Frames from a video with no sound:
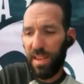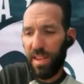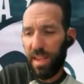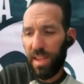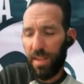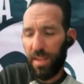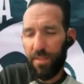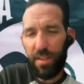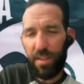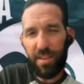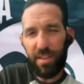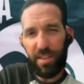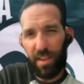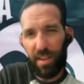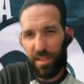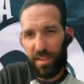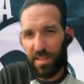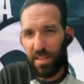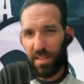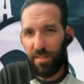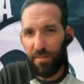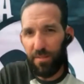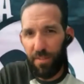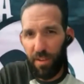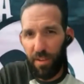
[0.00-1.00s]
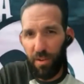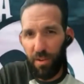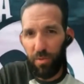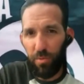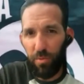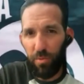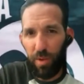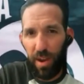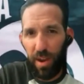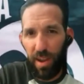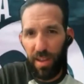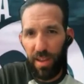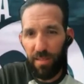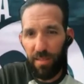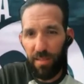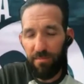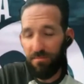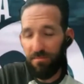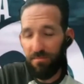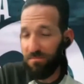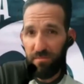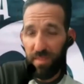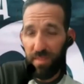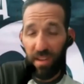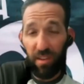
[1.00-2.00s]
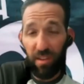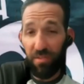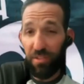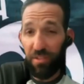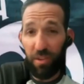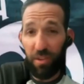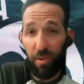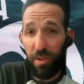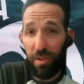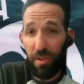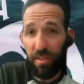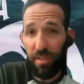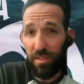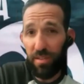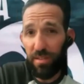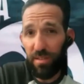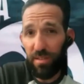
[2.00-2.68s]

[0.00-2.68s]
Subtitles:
if it doesn't feel right, I don't do it.